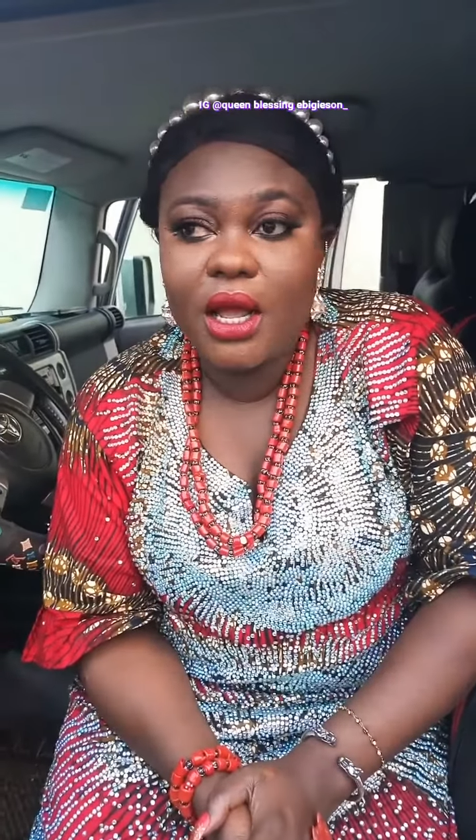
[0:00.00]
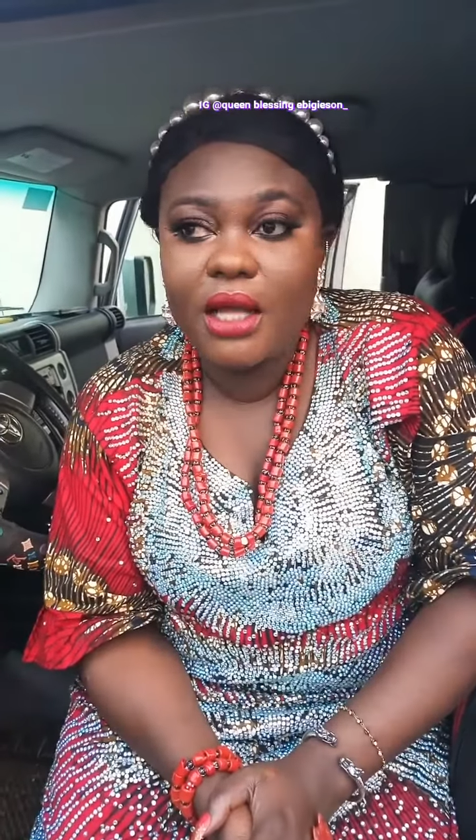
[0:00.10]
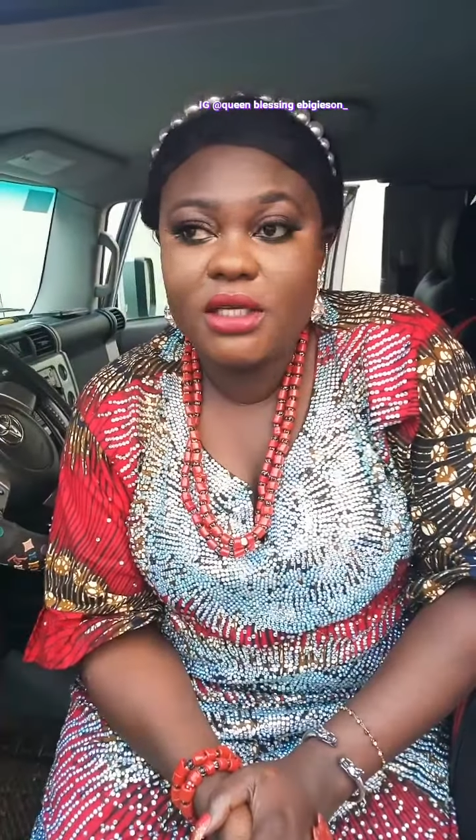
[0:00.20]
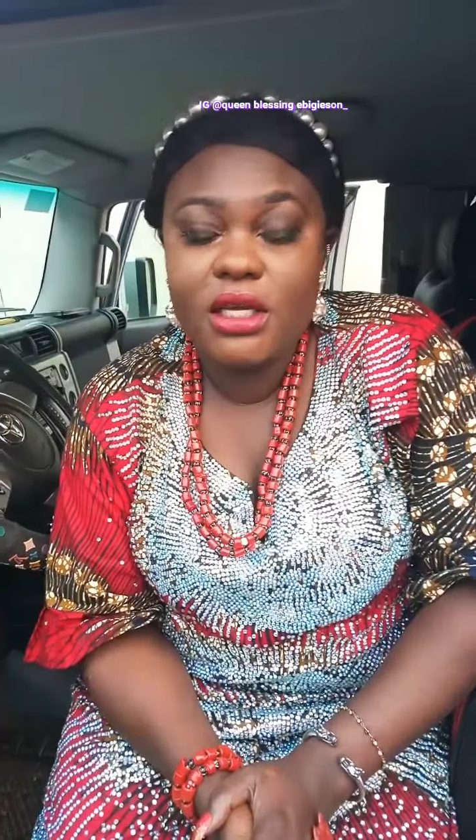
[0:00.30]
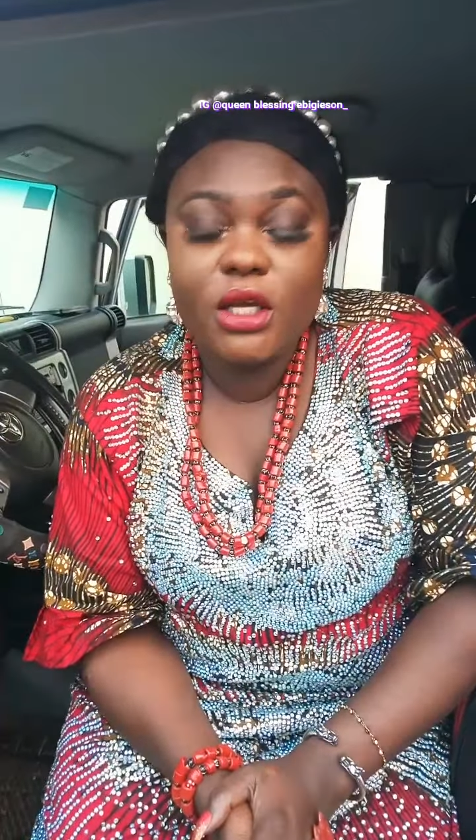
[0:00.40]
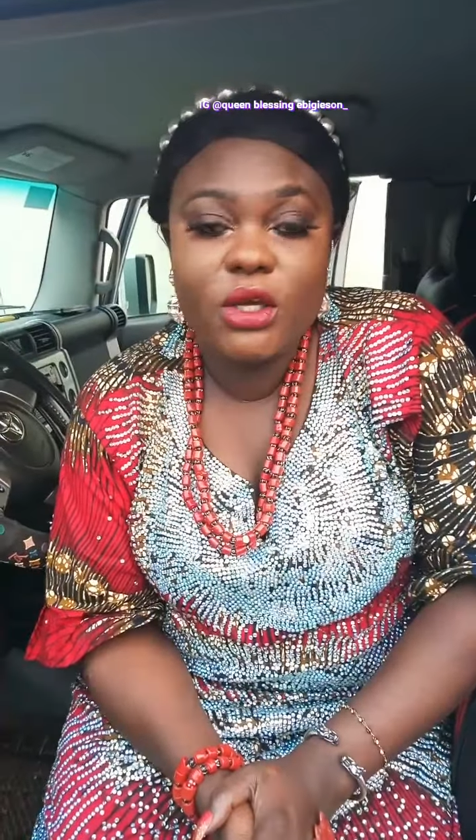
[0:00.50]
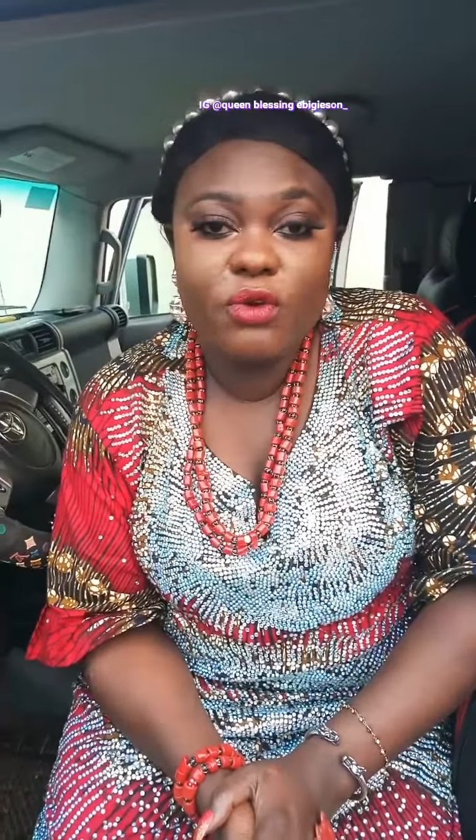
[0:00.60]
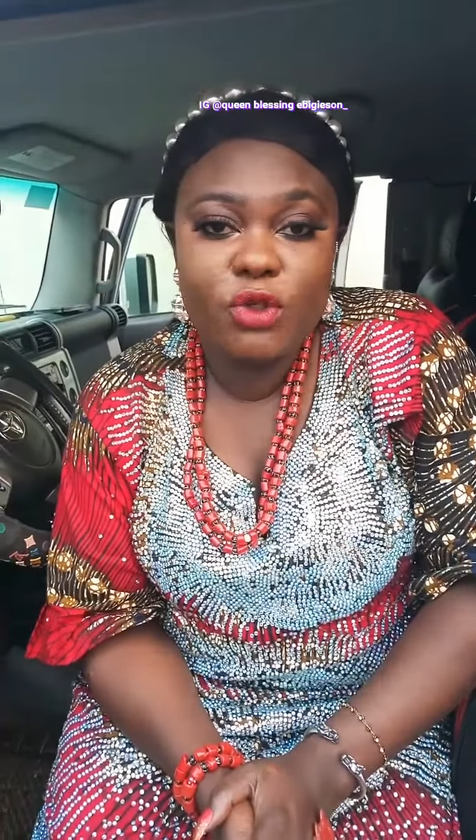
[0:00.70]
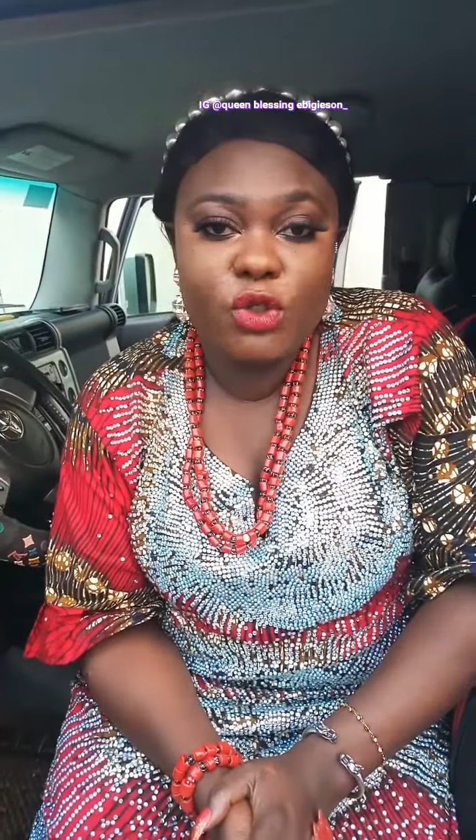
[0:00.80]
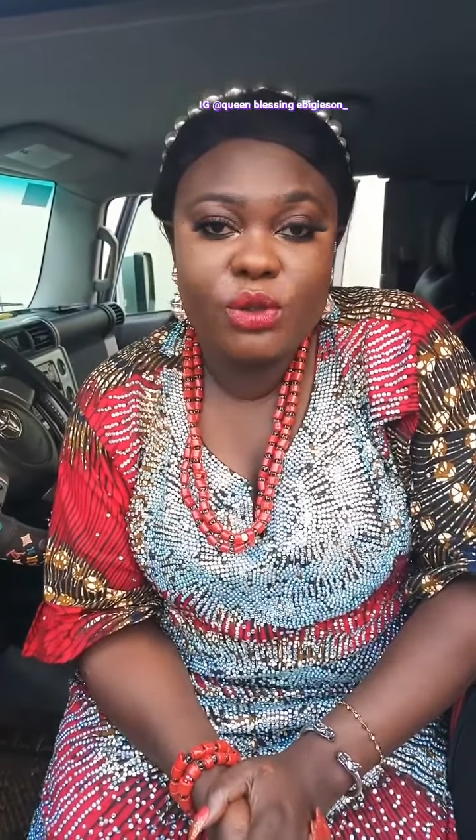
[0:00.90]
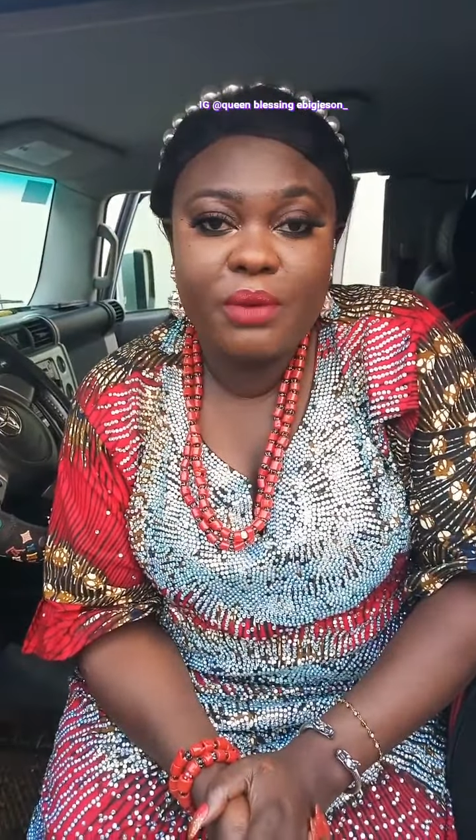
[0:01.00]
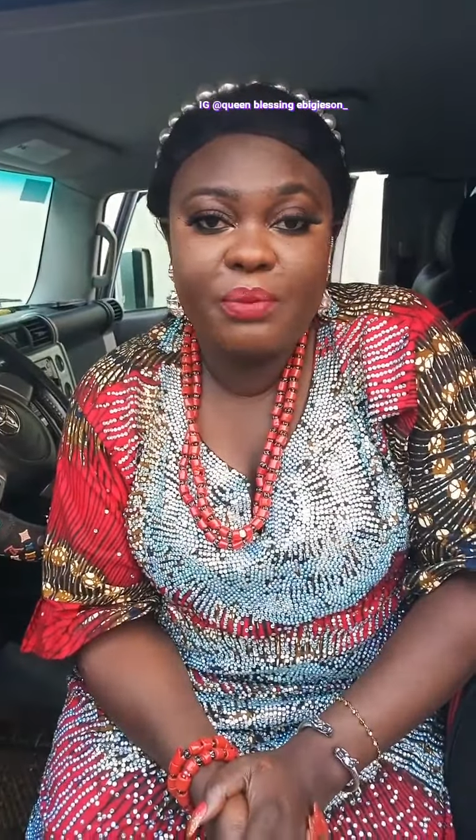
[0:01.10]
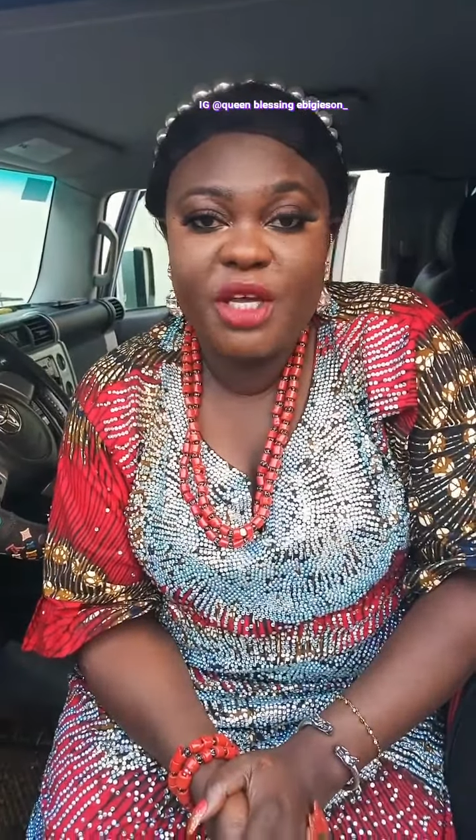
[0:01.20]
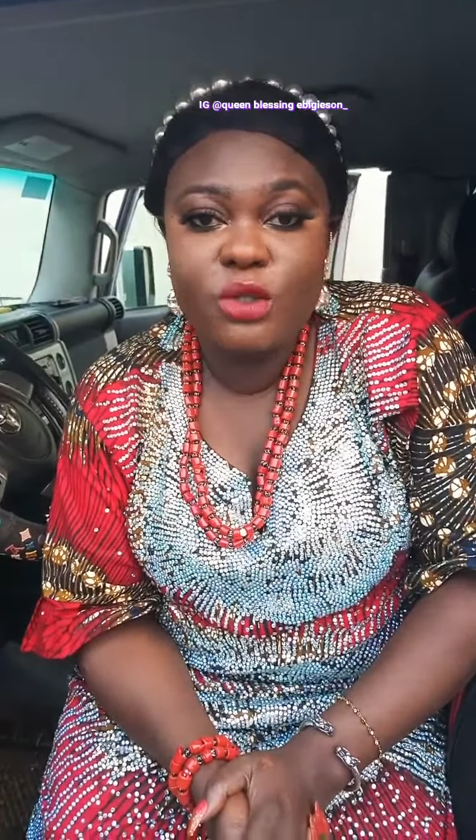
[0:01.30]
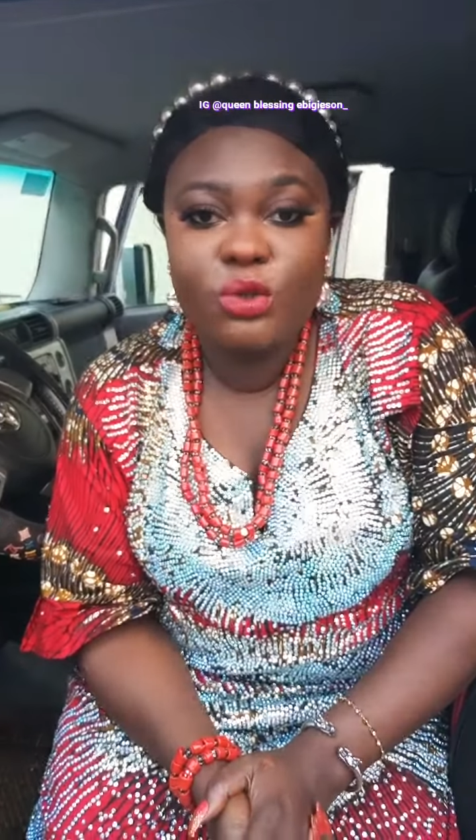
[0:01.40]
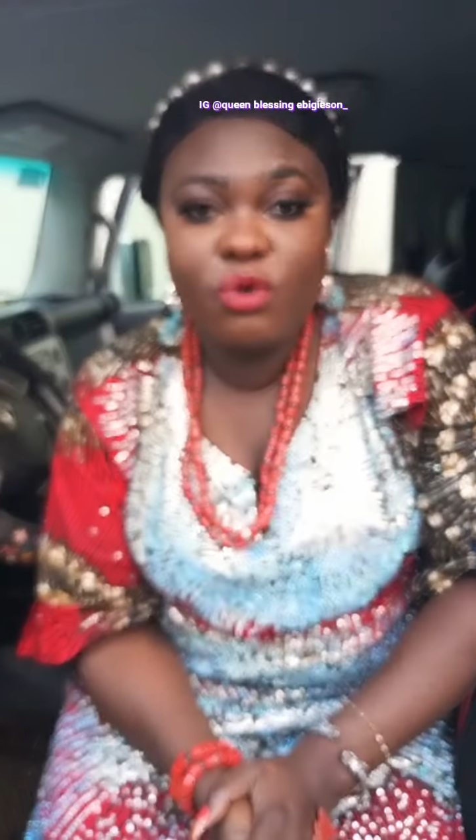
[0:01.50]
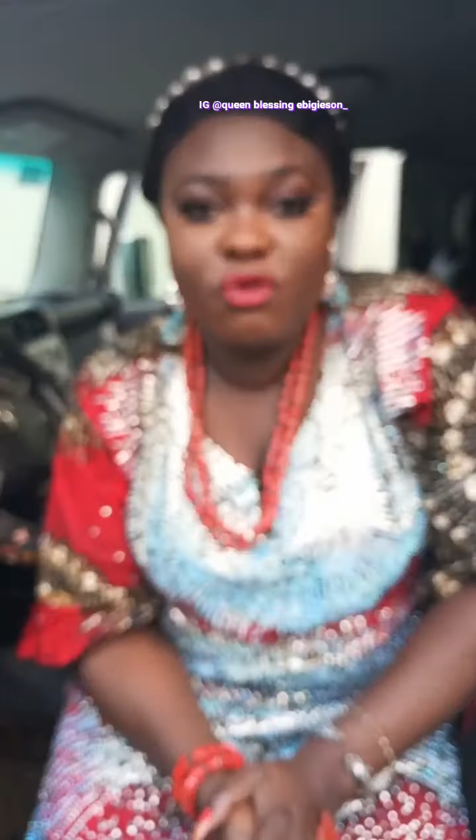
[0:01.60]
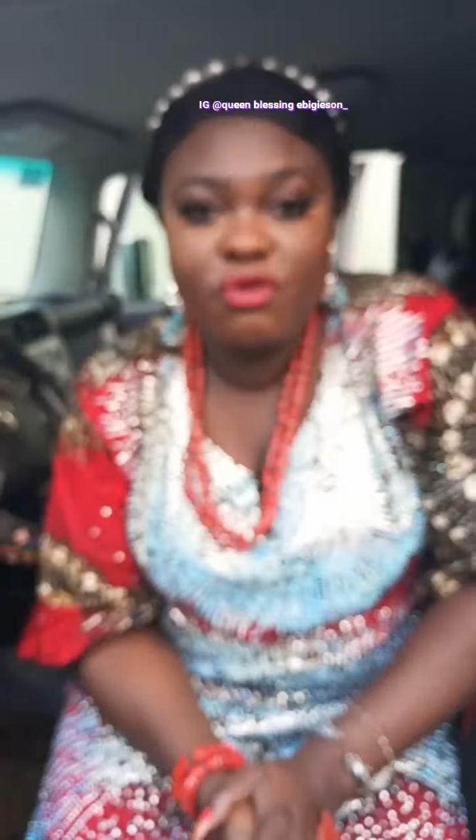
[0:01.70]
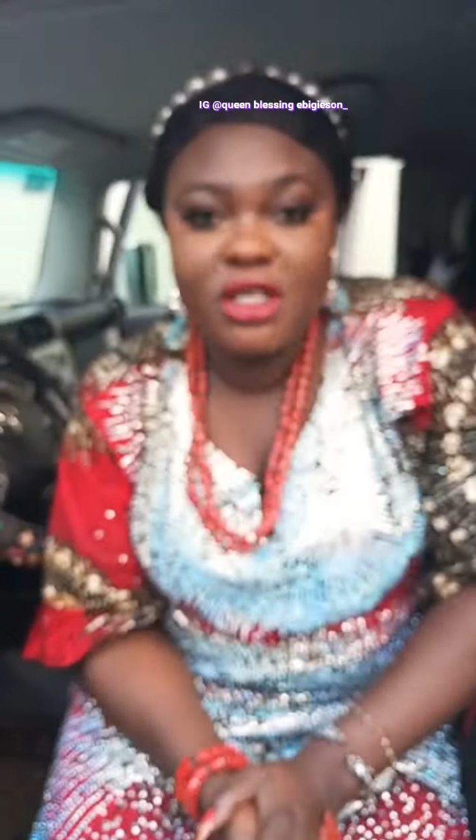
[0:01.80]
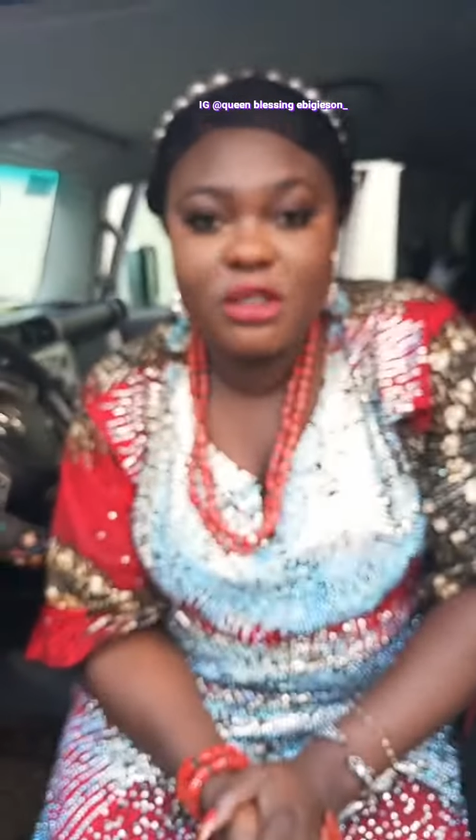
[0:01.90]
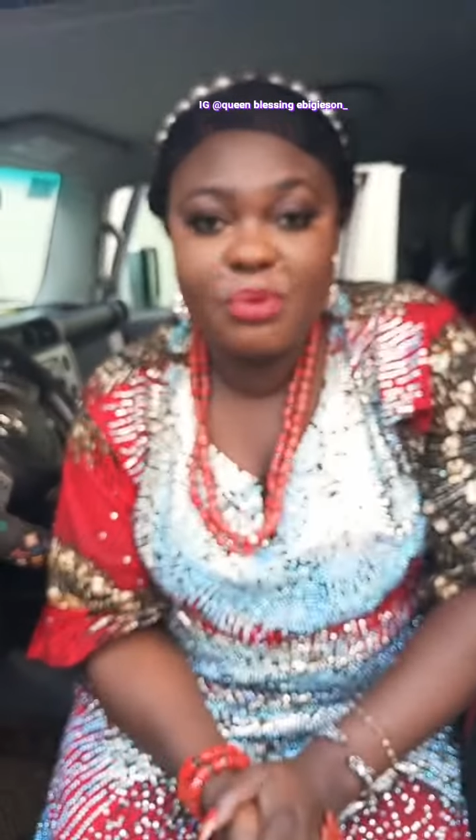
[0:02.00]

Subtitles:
and taking care of the children, paying school fees,